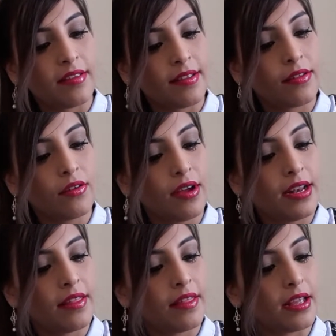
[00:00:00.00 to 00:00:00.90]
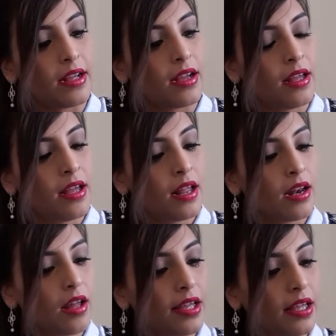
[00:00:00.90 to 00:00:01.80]
It's not anything
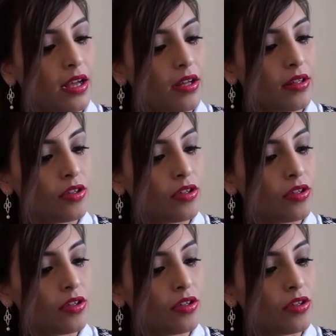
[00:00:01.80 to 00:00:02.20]
like